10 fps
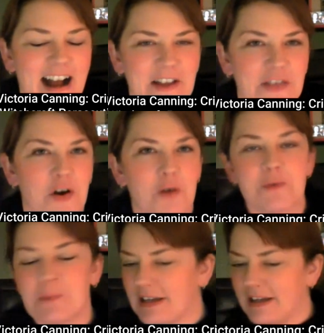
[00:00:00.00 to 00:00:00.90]
thought would
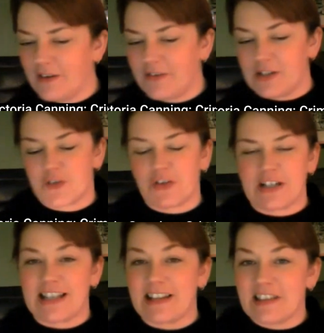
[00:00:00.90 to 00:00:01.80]
be of interest.
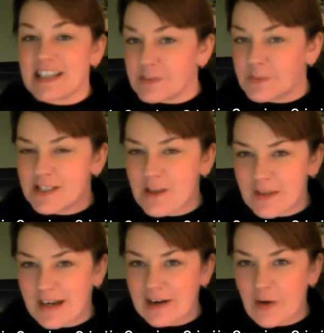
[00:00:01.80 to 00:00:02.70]
And this was something
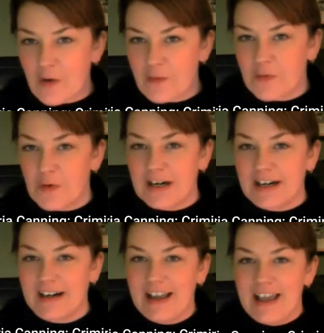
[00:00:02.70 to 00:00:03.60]
I got
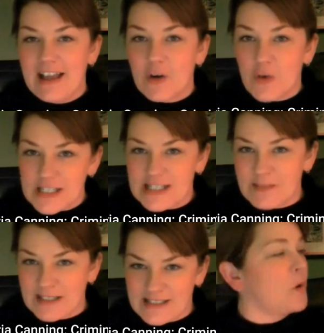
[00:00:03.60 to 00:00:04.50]
for
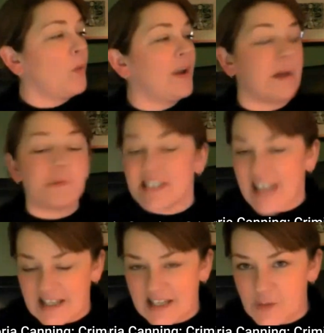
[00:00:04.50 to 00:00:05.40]
Christmas when I was
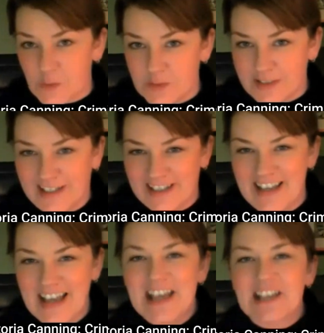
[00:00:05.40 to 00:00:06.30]
10 years old.
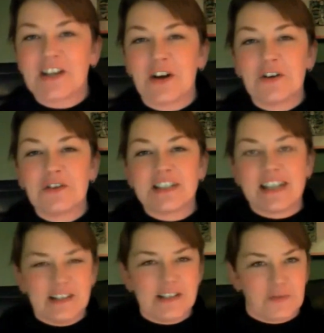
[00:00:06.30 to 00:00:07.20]
So
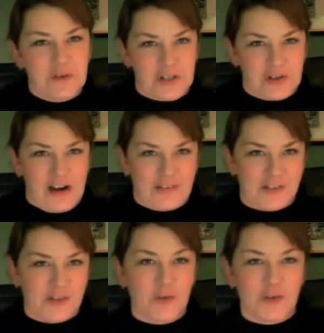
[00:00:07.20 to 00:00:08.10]
Tales of Witchcraft
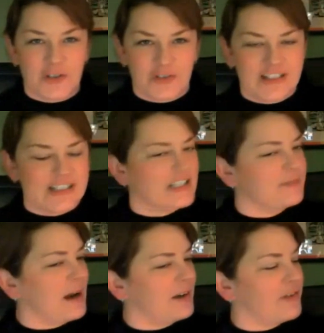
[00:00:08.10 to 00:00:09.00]
and Sorcery, this is
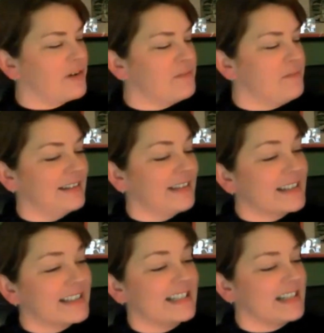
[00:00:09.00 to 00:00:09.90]
back from
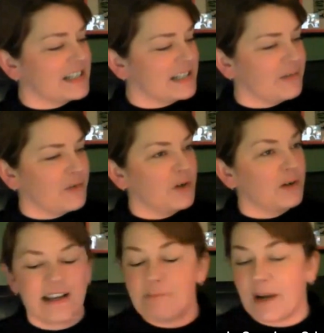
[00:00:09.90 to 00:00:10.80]
1994
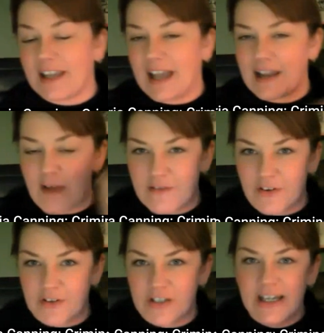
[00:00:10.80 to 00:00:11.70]
by Ken
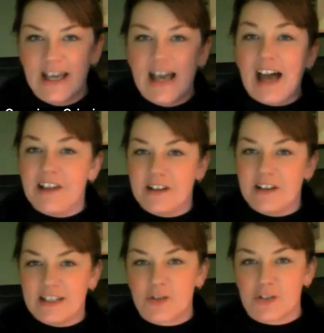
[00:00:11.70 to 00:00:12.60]
Radford. And
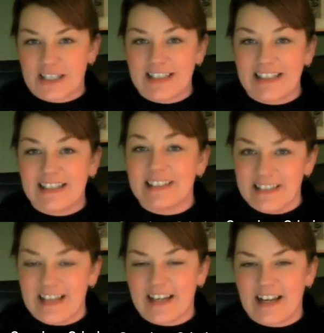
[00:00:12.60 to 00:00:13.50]
interestingly, the
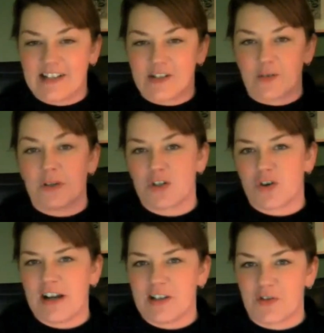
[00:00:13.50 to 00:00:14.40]
Lancaster witch
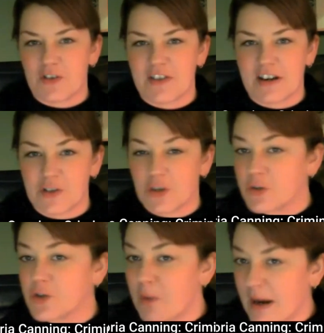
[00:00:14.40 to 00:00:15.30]
trials are in there too.
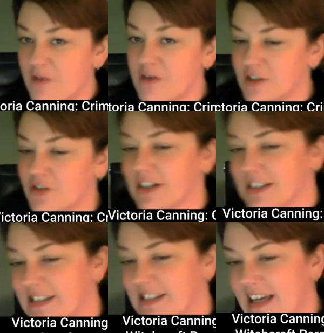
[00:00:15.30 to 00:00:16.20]
So my own interest